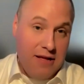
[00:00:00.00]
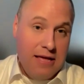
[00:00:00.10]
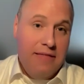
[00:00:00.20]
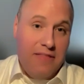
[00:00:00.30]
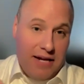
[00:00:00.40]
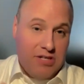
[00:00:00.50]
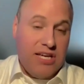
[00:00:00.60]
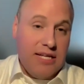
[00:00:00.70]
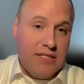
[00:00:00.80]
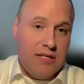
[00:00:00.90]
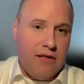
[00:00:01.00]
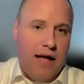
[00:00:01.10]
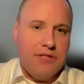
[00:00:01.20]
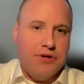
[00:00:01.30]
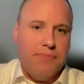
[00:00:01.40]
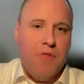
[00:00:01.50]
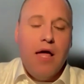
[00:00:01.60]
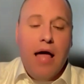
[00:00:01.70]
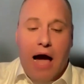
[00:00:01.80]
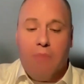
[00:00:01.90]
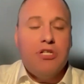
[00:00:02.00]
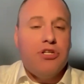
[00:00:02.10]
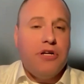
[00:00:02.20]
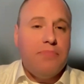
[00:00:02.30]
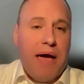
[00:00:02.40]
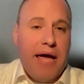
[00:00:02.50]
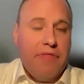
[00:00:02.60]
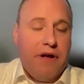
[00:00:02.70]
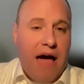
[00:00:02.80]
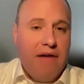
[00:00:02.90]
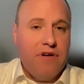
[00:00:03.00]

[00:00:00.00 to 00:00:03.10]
that actually gets to the classroom. How much they're paying their average